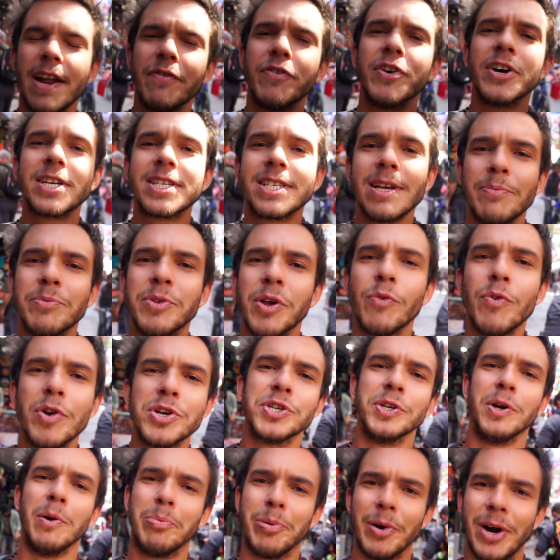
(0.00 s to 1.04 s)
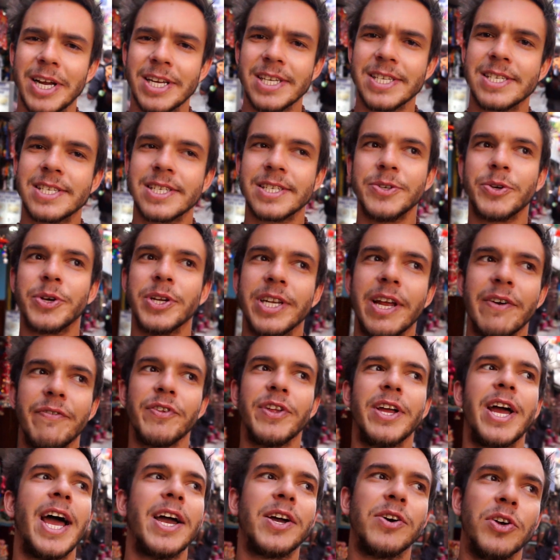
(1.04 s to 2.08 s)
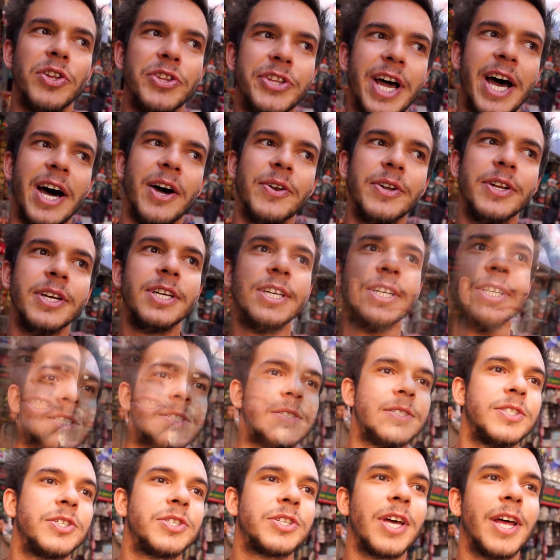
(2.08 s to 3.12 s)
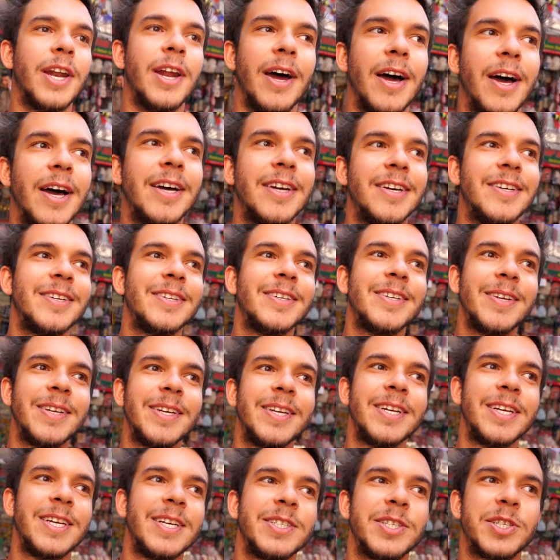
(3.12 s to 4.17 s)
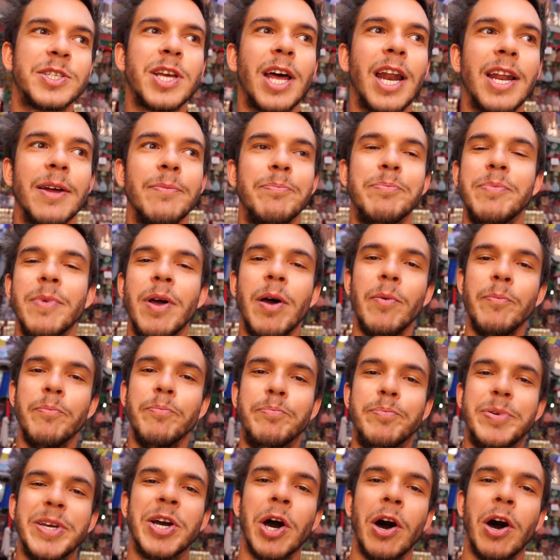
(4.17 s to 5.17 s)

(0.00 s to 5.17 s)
Never accept the original price. You can definitely haggle it down. Just gotta be